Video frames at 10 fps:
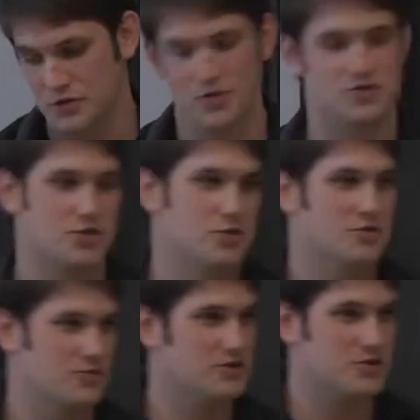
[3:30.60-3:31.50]
to the
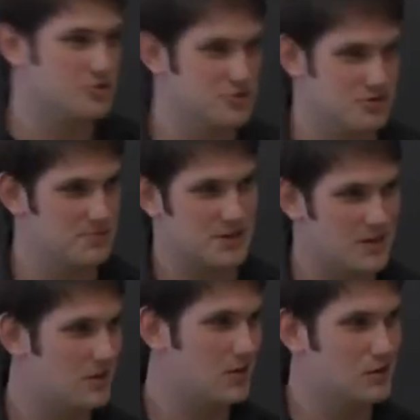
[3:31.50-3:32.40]
security researchers and be
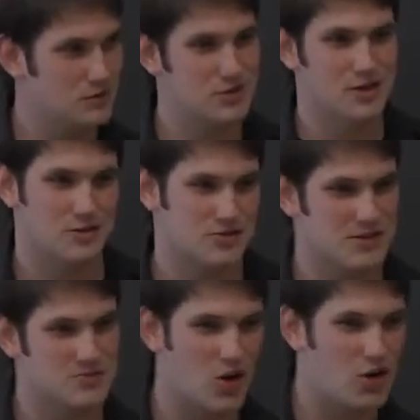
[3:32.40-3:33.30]
like, oh, you know,
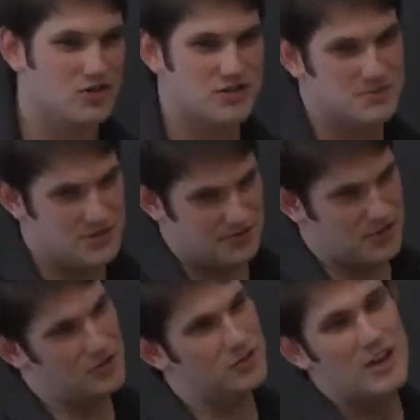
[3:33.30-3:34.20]
seems hard, seems
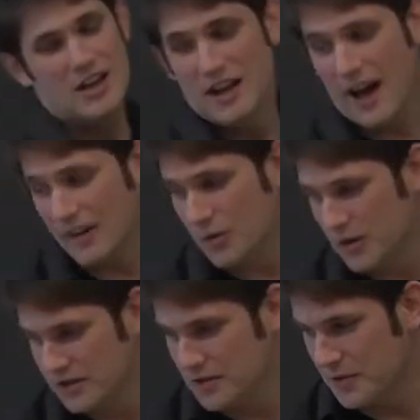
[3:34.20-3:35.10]
difficult, I don't
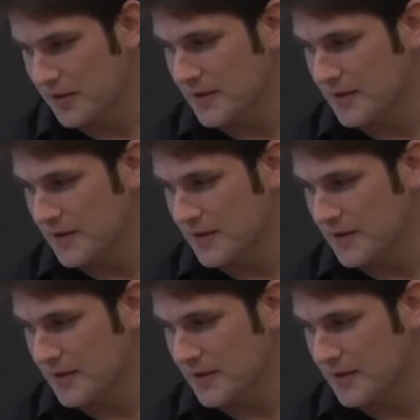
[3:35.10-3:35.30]
want to deal with